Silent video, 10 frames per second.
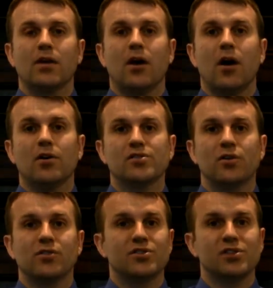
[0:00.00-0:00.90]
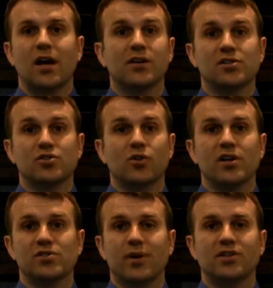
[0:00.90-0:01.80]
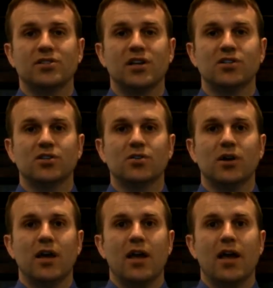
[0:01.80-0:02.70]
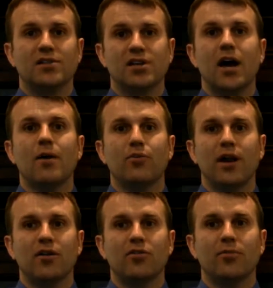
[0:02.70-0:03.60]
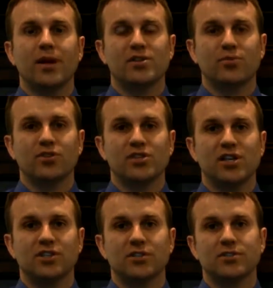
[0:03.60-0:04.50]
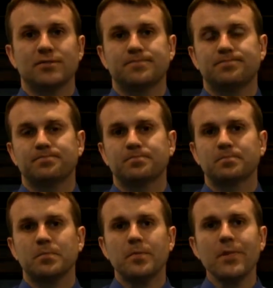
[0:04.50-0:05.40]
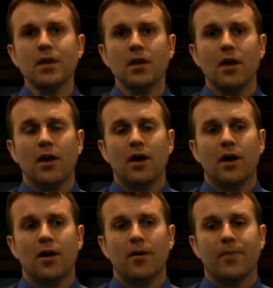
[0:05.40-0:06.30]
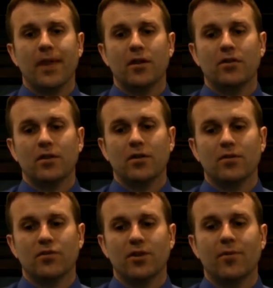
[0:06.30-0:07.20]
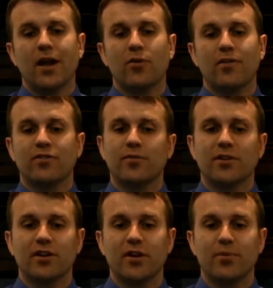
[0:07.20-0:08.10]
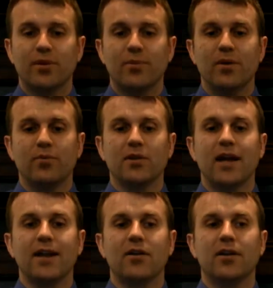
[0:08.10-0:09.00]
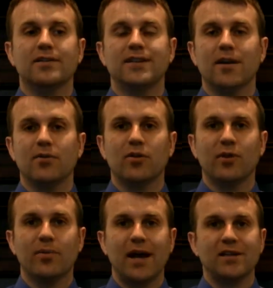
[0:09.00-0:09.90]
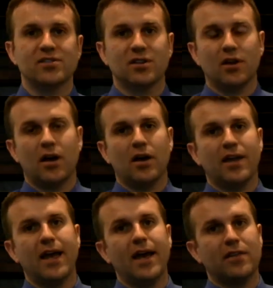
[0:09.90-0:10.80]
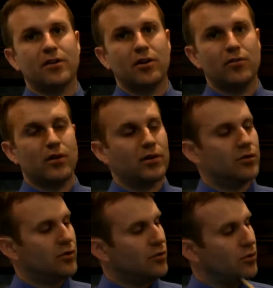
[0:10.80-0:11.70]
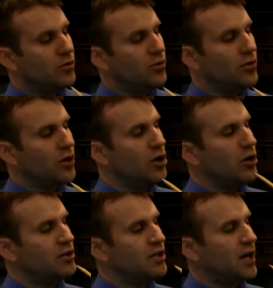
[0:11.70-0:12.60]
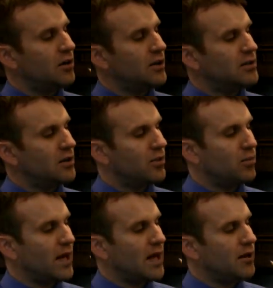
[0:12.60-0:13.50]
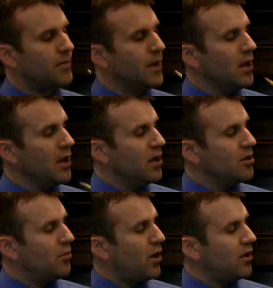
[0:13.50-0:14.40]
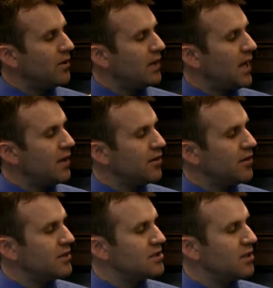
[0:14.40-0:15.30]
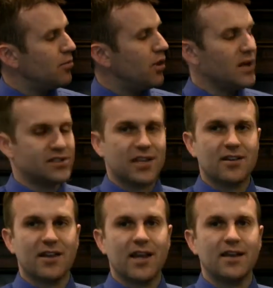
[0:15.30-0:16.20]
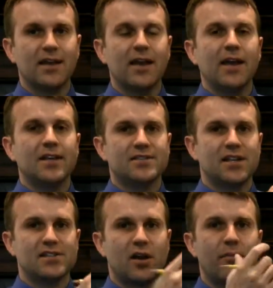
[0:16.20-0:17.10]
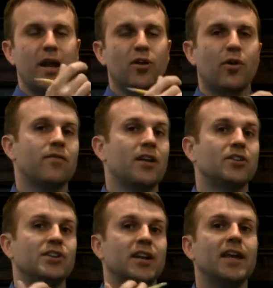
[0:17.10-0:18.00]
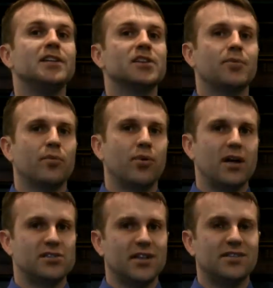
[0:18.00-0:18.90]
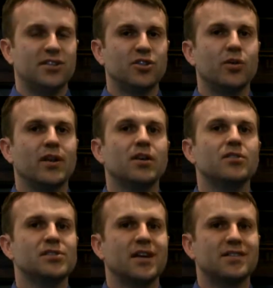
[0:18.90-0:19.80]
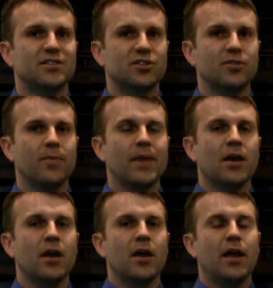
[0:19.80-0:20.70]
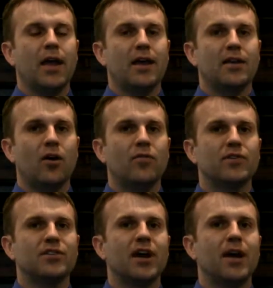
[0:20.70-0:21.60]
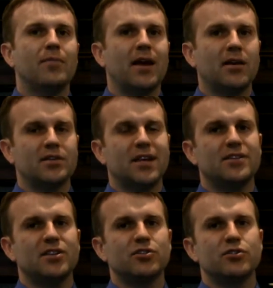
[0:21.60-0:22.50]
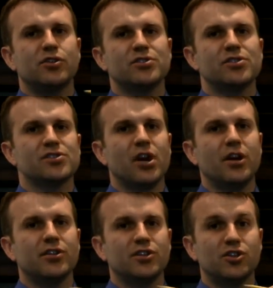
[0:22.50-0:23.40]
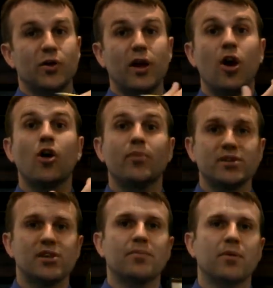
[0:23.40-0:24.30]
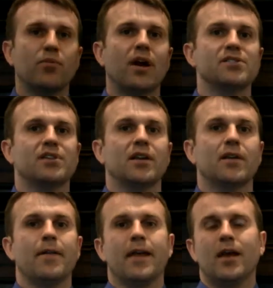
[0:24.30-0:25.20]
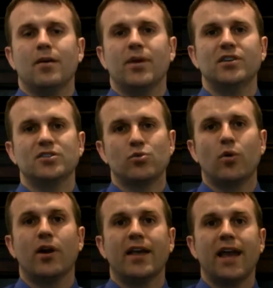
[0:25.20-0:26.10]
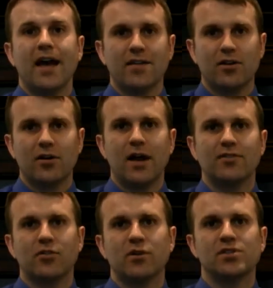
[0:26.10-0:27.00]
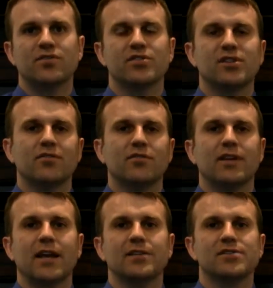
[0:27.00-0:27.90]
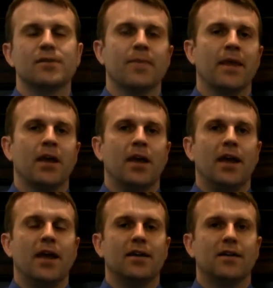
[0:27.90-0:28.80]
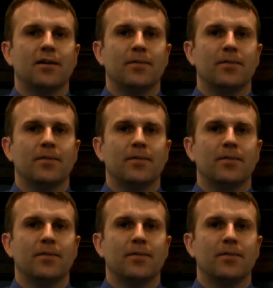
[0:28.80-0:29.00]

also does not destroy as much tissue as the operating room-based procedures. During the microwave thermotherapy, people lie down on a table and we pass a catheter through their urine channel into their bladder. The part of the catheter that's in the prostate gland sends out microwave energy and heats up the prostate tissue and kills that tissue. And over time, that dead tissue turns to scar tissue and opens up the prostate. Patients will wear a catheter afterwards for several days, and